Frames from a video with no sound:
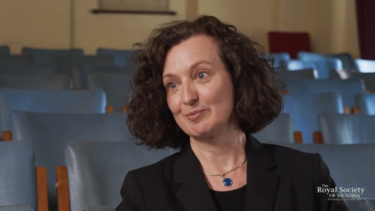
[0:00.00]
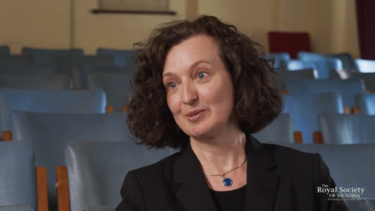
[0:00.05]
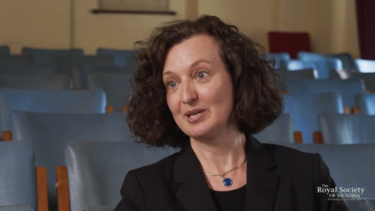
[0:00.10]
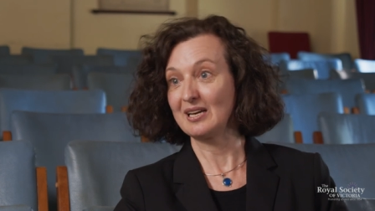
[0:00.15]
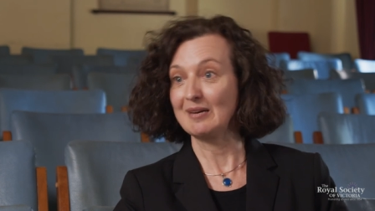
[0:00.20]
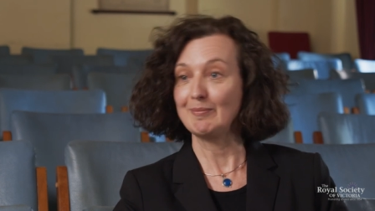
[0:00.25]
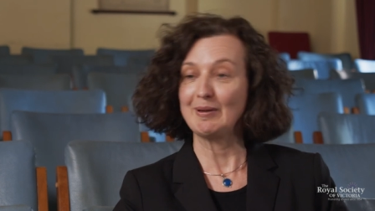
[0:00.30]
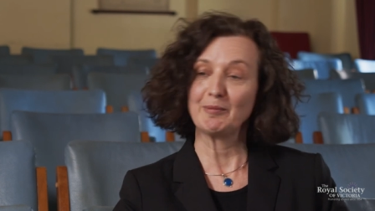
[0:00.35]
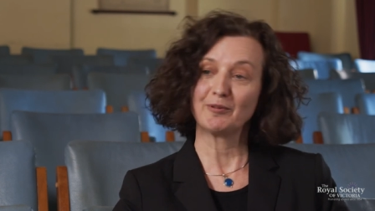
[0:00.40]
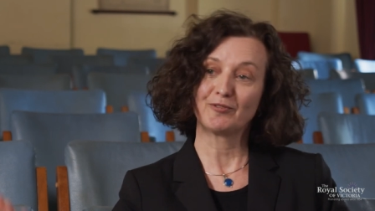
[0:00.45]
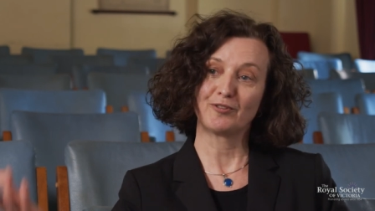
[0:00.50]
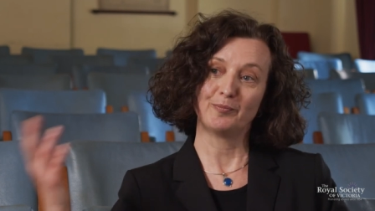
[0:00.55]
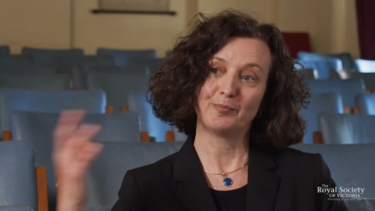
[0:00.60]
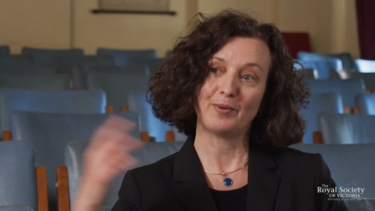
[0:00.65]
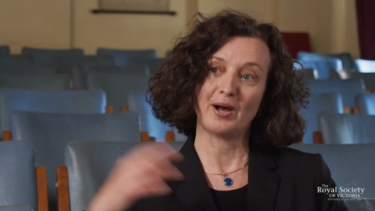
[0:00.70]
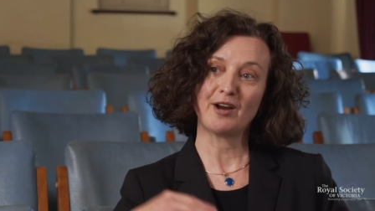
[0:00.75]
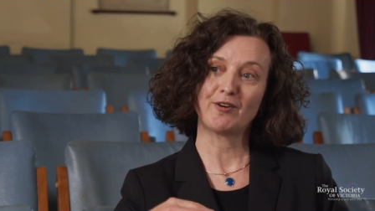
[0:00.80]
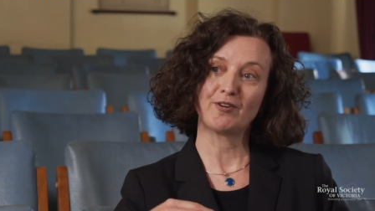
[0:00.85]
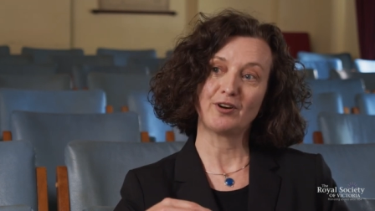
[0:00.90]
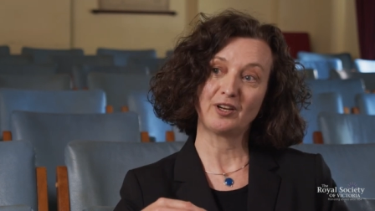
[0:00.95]
particularly people from
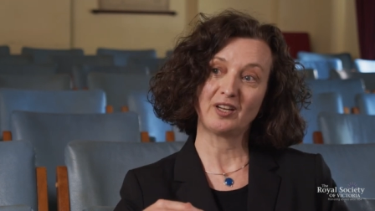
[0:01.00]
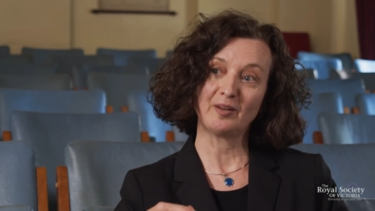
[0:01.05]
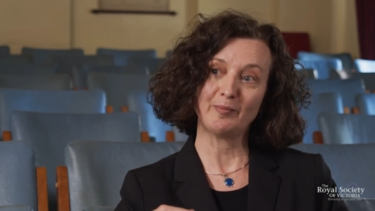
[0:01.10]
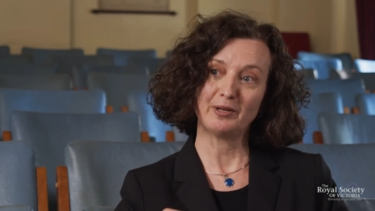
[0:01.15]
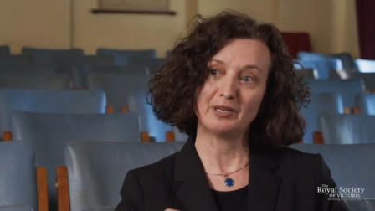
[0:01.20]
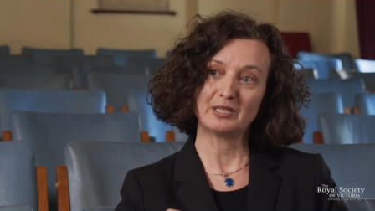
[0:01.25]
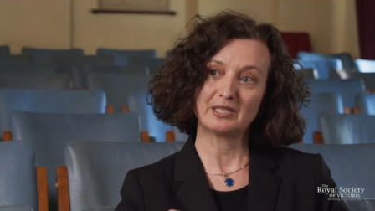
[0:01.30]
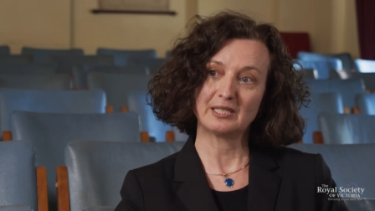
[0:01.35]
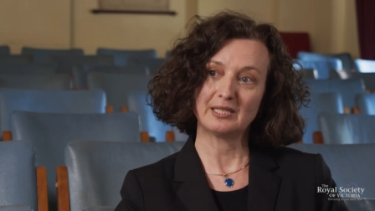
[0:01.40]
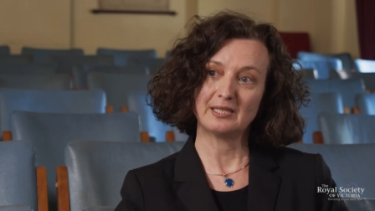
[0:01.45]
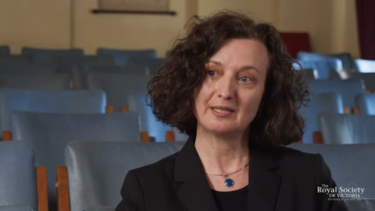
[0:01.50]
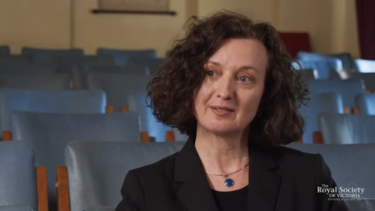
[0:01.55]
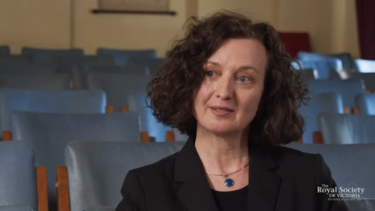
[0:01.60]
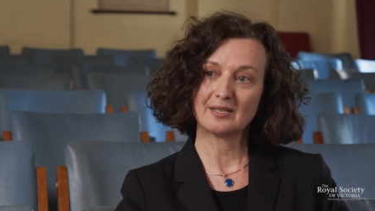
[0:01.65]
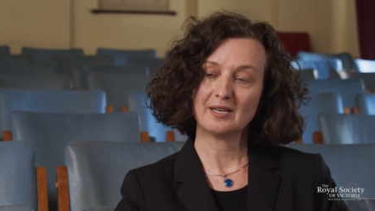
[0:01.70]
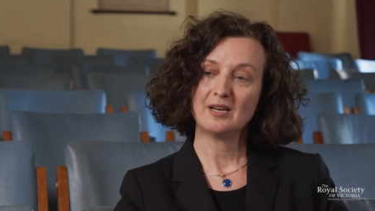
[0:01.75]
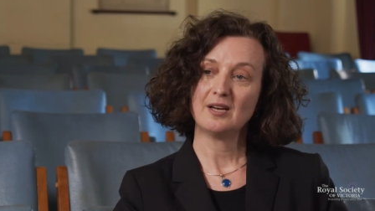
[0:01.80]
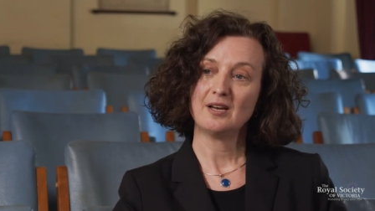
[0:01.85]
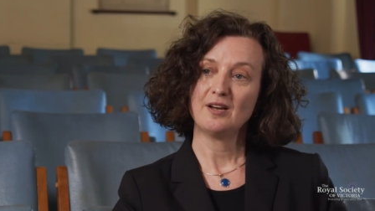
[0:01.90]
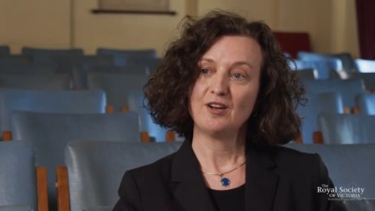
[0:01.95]
migrant communities
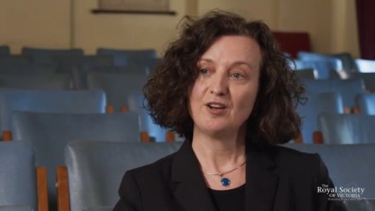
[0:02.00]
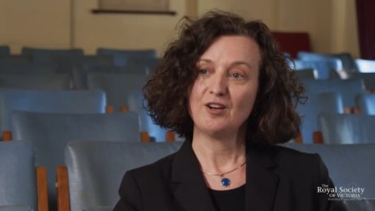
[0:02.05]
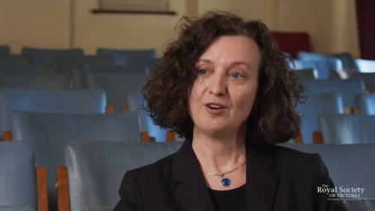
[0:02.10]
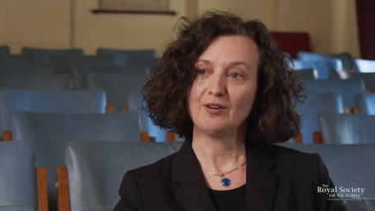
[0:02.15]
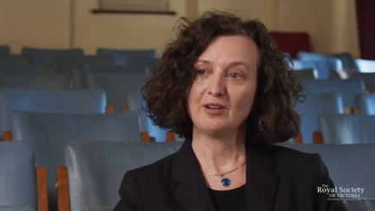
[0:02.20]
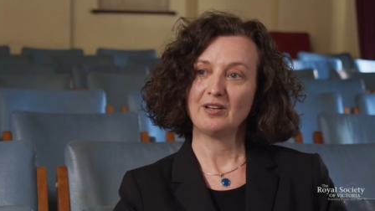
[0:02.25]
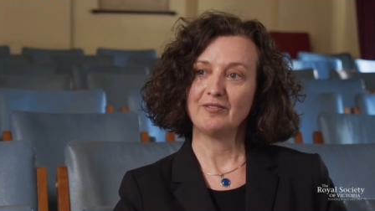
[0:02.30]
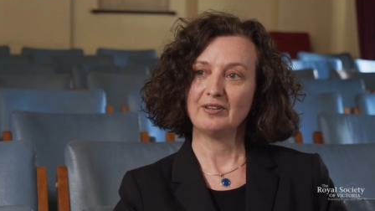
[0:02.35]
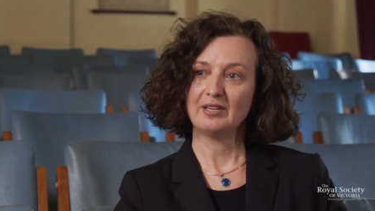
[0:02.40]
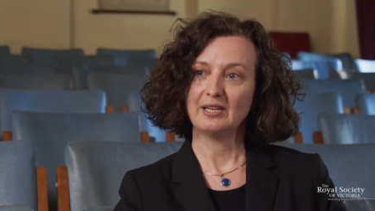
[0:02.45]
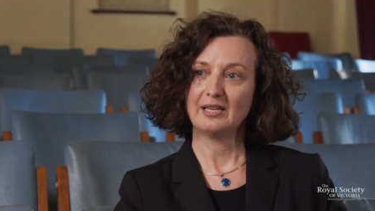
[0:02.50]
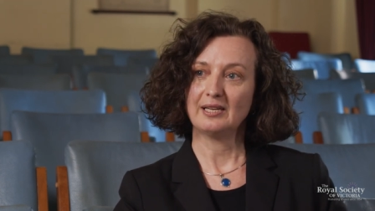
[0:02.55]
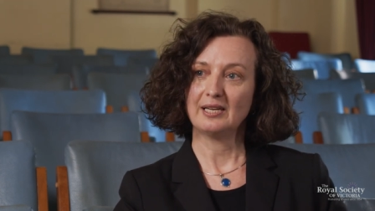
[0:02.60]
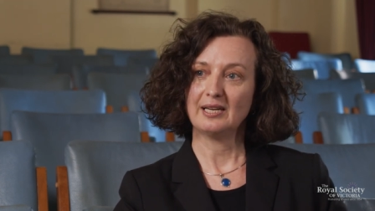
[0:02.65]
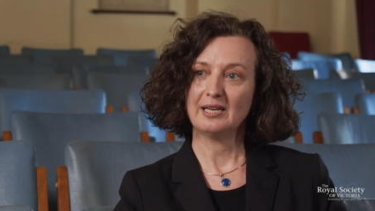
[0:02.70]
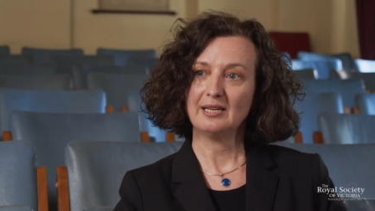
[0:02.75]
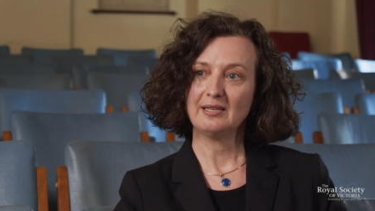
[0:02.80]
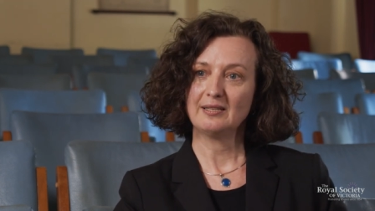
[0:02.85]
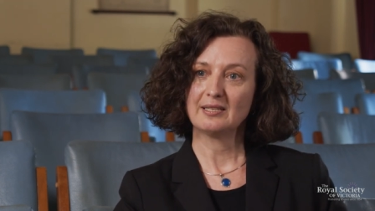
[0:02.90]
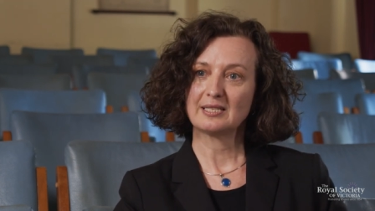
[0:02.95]
who are living
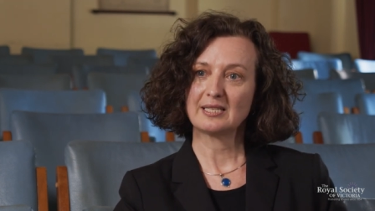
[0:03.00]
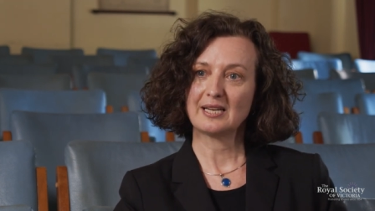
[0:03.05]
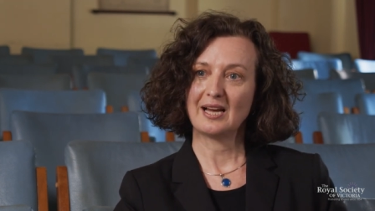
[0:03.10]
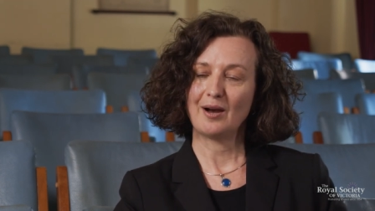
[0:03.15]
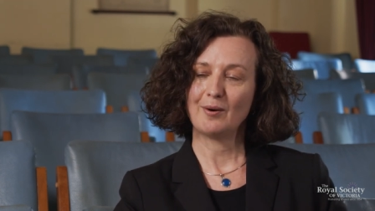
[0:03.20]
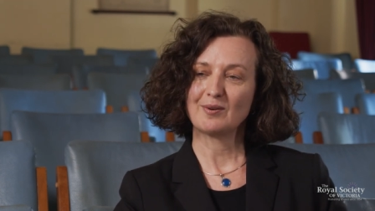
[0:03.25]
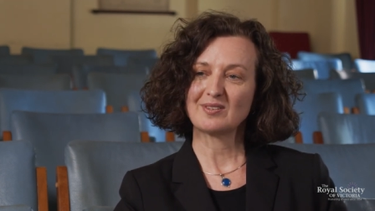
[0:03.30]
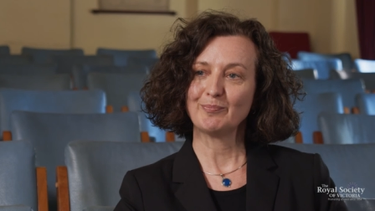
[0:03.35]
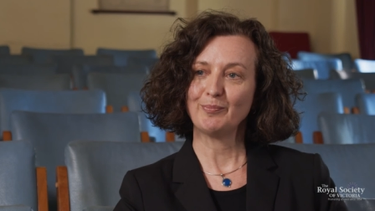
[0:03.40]
in the towers.